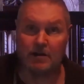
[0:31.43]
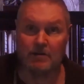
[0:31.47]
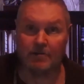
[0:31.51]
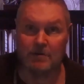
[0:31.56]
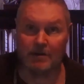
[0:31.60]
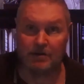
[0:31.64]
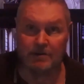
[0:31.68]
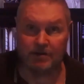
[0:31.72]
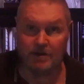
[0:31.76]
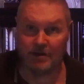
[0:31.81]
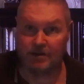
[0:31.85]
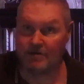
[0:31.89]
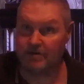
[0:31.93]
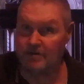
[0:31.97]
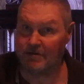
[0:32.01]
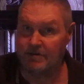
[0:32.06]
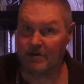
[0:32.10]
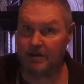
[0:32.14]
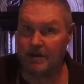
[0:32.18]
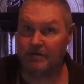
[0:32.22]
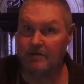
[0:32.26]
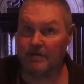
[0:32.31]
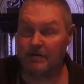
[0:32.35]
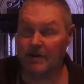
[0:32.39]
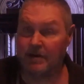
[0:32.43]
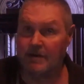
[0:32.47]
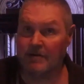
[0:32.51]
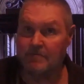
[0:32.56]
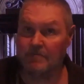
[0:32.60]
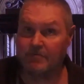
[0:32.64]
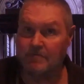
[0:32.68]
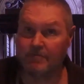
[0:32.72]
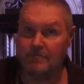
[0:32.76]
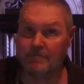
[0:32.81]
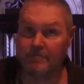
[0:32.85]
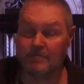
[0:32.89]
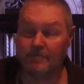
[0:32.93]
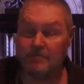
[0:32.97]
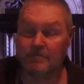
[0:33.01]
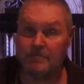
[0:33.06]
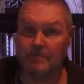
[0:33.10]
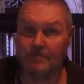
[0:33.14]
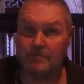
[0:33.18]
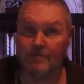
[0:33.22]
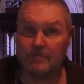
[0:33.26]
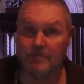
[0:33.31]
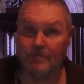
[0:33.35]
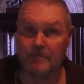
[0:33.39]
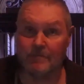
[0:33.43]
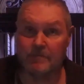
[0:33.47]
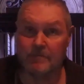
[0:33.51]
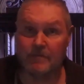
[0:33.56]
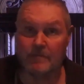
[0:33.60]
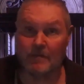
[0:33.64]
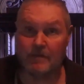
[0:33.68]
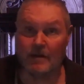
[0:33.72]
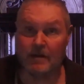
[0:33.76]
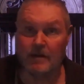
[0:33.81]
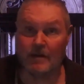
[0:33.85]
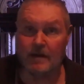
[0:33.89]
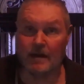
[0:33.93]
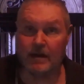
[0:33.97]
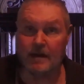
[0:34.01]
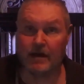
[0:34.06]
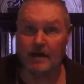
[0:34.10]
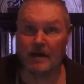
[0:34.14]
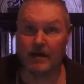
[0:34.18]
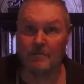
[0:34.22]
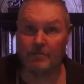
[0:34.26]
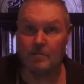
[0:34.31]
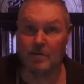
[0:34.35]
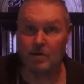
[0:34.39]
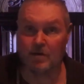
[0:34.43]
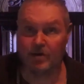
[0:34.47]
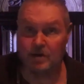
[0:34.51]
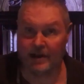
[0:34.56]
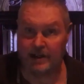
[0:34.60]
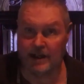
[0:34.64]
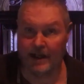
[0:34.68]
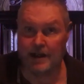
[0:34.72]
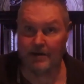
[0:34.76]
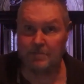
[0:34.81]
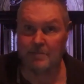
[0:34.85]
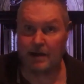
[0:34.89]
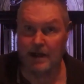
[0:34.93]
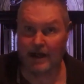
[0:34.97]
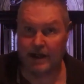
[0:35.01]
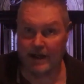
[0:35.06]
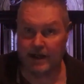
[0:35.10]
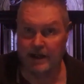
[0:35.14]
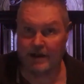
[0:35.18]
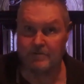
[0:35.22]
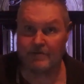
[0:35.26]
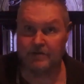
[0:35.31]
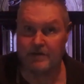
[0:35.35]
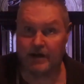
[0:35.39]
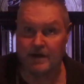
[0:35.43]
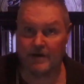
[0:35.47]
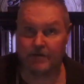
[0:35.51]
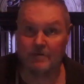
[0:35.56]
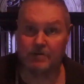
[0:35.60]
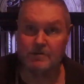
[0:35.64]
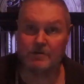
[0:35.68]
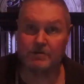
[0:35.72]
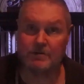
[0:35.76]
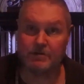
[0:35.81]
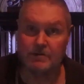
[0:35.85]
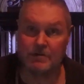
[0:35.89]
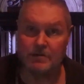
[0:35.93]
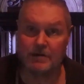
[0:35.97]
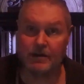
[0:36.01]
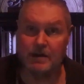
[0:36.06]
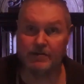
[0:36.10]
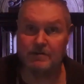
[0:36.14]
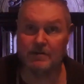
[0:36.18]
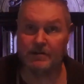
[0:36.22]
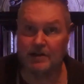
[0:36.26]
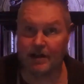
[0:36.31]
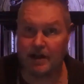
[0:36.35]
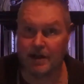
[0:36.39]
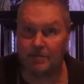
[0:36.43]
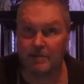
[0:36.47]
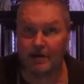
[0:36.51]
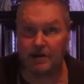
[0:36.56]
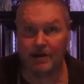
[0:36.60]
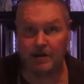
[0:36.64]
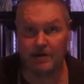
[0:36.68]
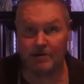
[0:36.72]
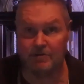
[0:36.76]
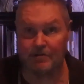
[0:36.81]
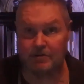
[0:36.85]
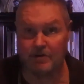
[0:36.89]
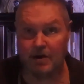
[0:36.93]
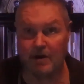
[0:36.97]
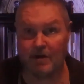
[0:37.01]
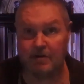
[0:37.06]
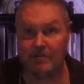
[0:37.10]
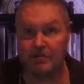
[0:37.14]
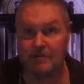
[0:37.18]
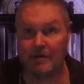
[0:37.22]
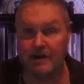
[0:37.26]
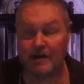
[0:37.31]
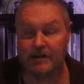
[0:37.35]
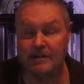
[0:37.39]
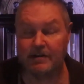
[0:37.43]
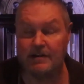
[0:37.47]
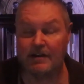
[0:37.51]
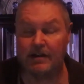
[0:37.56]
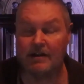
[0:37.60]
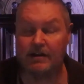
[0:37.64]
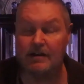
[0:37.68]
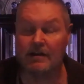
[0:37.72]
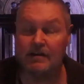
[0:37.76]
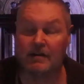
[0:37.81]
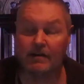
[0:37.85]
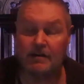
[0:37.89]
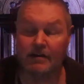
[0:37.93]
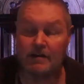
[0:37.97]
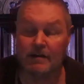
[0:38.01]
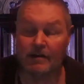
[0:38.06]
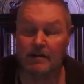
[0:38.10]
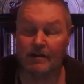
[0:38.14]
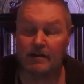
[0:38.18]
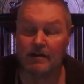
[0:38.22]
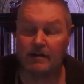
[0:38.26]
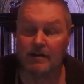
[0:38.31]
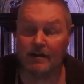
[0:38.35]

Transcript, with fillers: Uh, there'll be six or seven of them, uh, broken down by half hours every time it goes off like that,